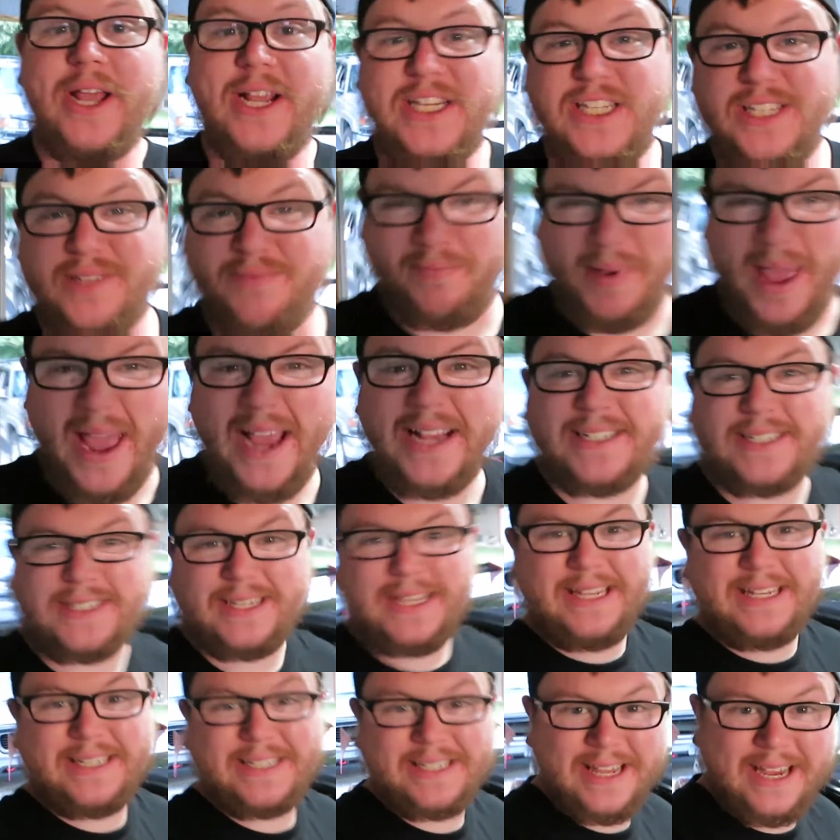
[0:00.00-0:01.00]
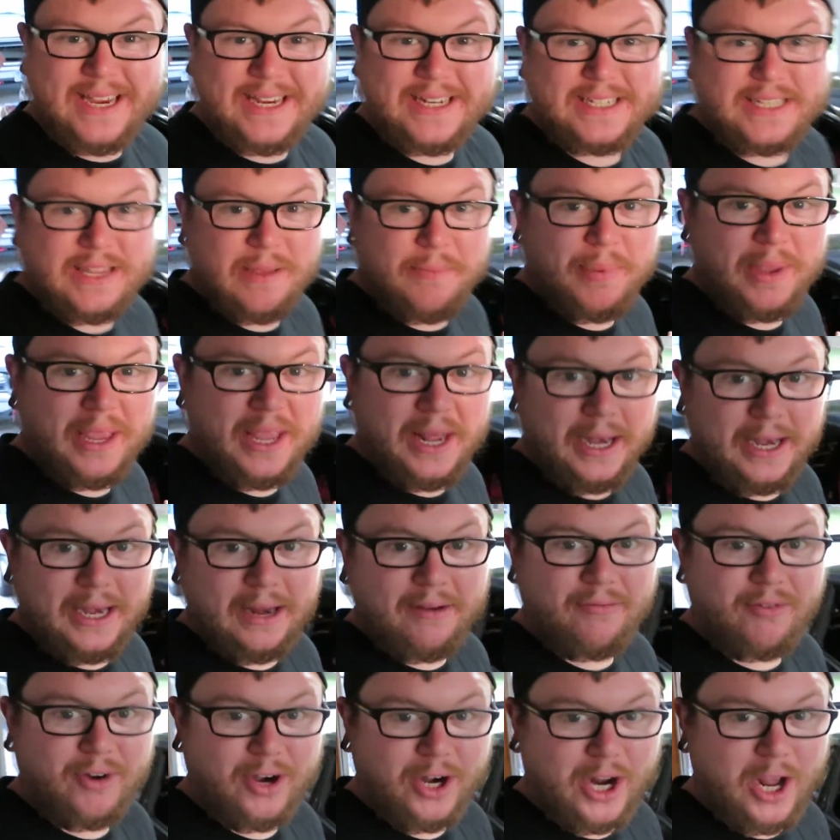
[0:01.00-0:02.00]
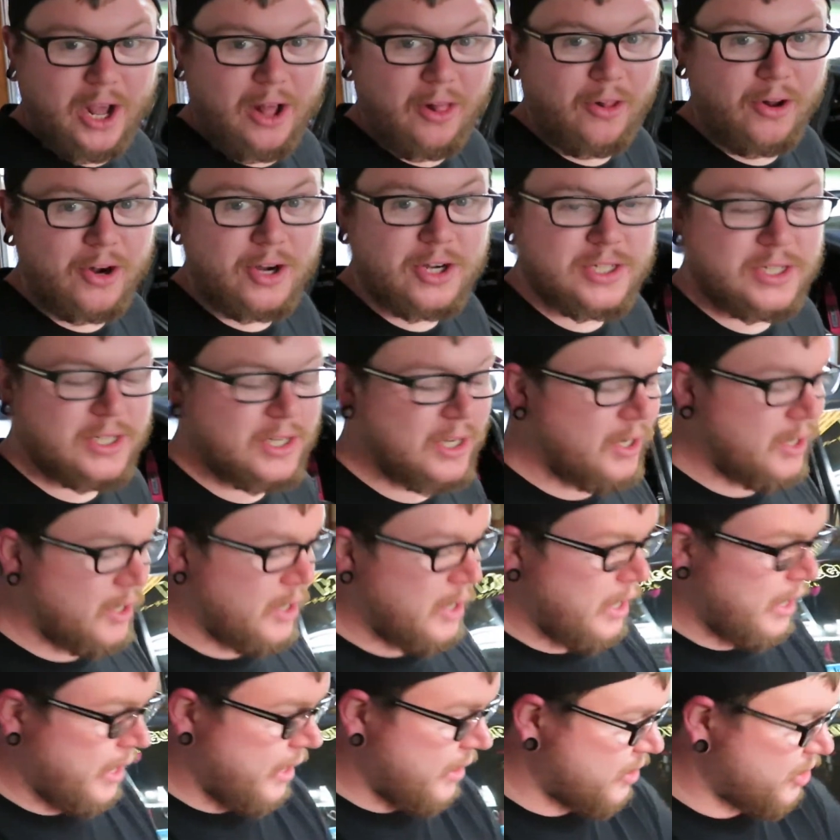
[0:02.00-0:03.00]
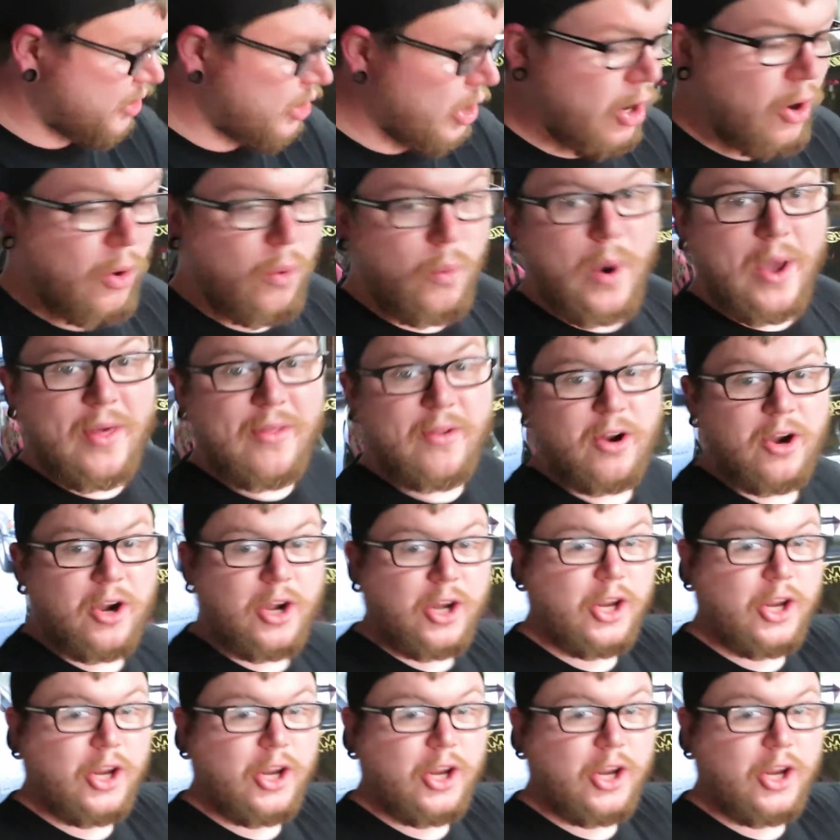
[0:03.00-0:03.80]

expects these things to be in different colors. So whether